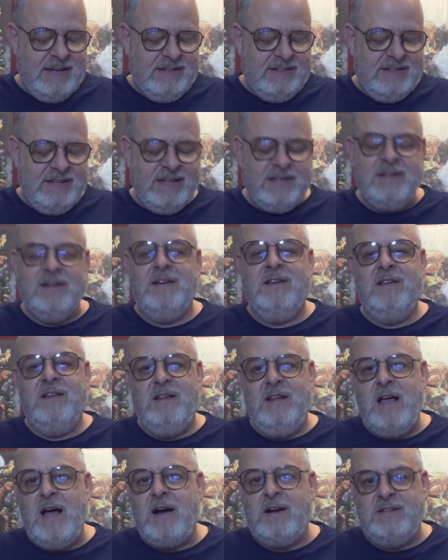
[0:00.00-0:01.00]
Dick
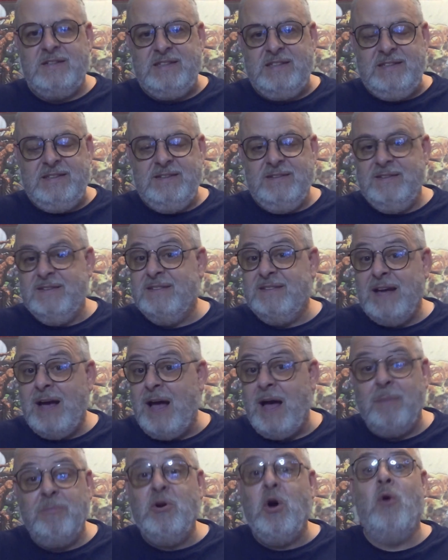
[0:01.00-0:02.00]
Lochte is how
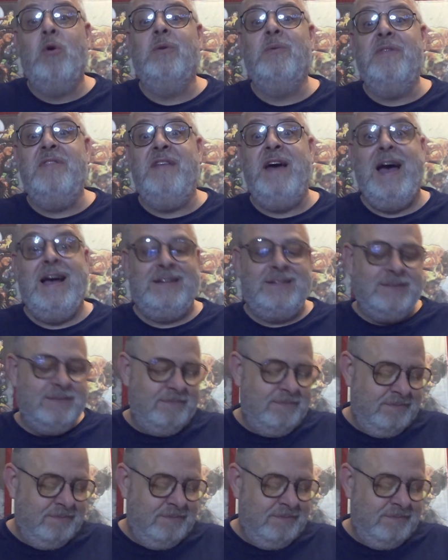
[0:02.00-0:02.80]
I'm going with that.